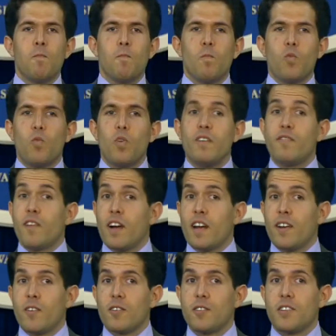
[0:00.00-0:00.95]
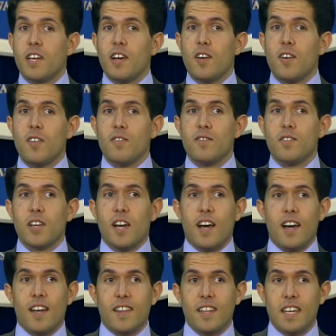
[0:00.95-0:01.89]
We find ourselves
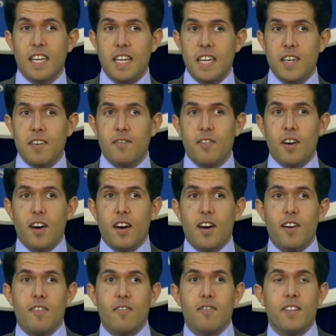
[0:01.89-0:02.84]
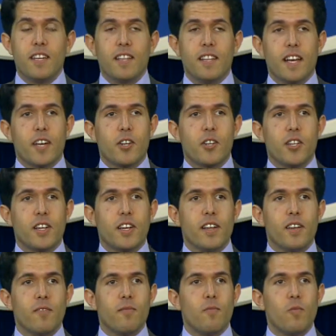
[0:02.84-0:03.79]
on the eve of the
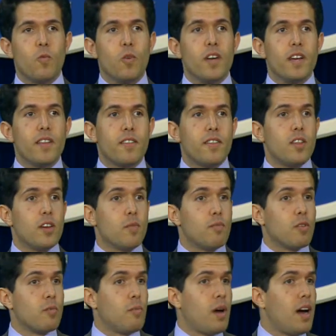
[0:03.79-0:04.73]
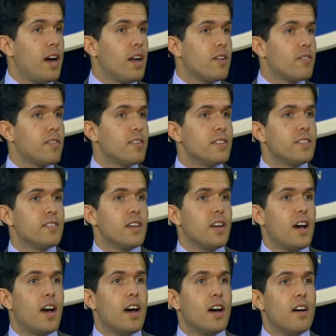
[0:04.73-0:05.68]
election with the preponderance
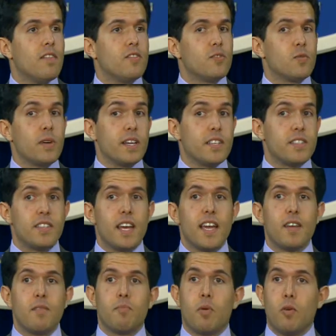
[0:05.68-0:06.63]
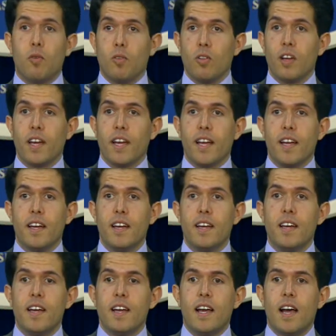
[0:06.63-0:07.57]
of swing state polling
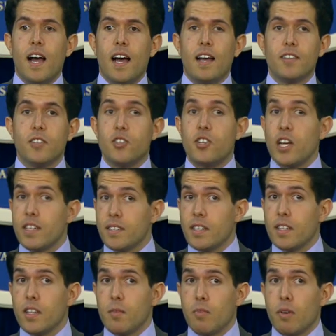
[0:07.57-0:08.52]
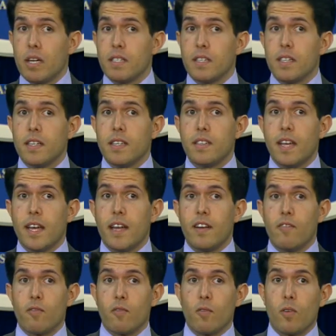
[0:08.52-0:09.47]
suggesting that the president is
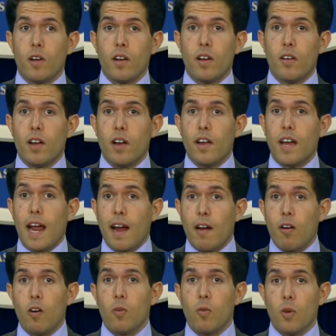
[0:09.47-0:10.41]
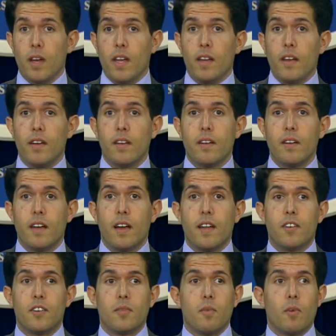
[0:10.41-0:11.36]
headed for a narrow win
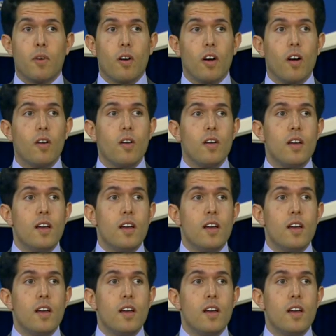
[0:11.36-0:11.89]
tomorrow.